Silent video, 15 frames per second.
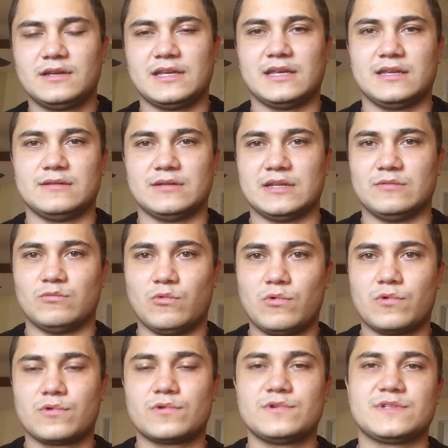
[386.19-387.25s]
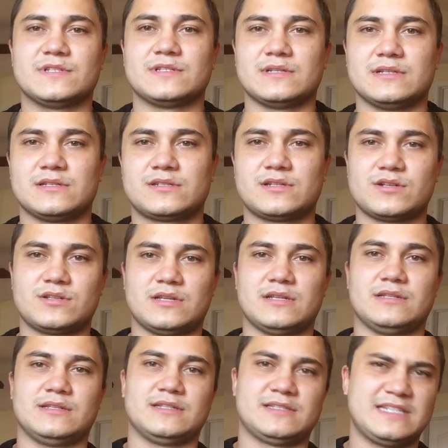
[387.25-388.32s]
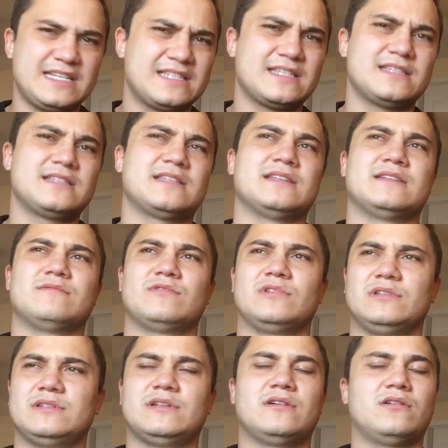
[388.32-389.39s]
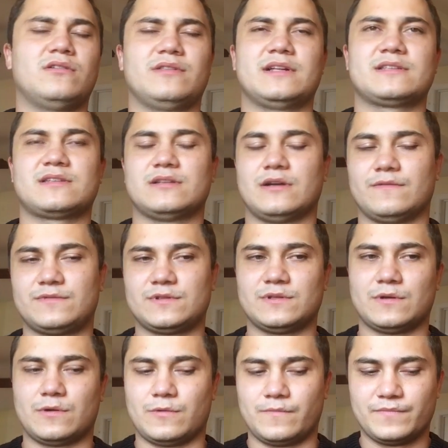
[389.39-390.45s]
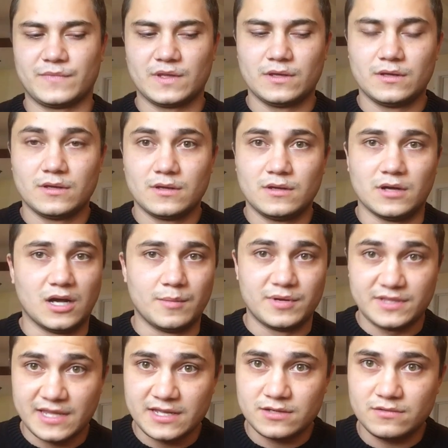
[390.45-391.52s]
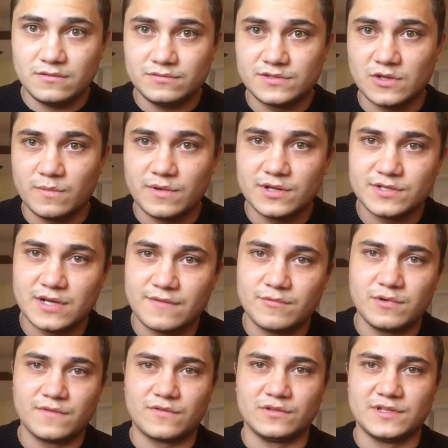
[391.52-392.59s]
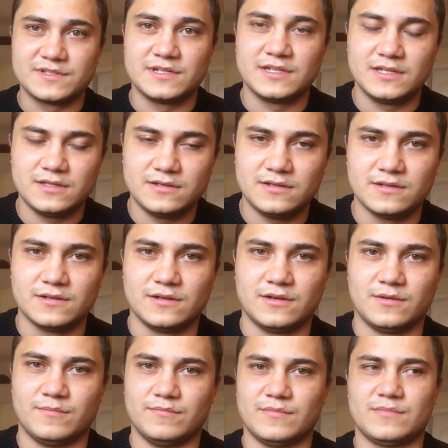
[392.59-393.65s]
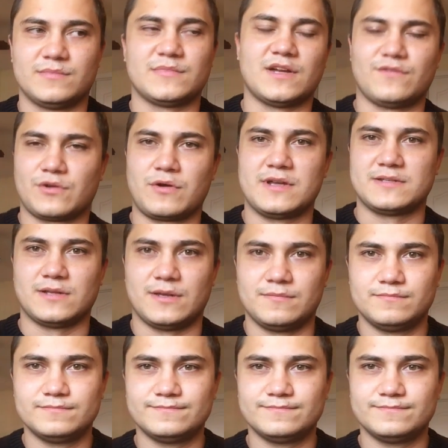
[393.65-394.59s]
in wars and such, and diseases and all that stuff. So, but thank you so much, everyone, for listening in. Have a great day.